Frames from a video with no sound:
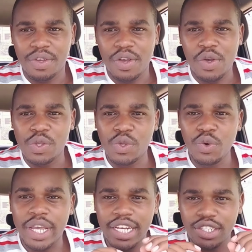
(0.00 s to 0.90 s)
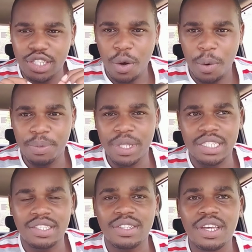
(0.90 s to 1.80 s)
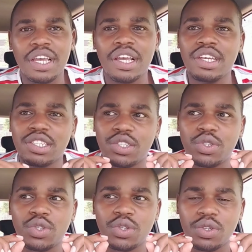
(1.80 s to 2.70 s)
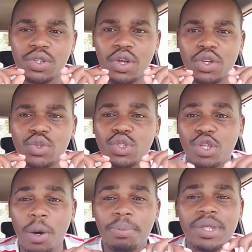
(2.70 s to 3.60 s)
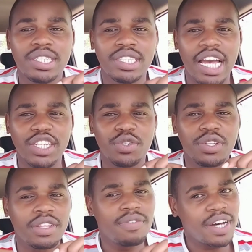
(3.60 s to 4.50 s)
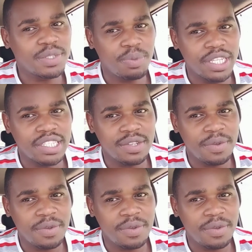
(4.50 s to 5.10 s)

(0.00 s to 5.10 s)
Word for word: you can stop this is to stop the discussion in the first place.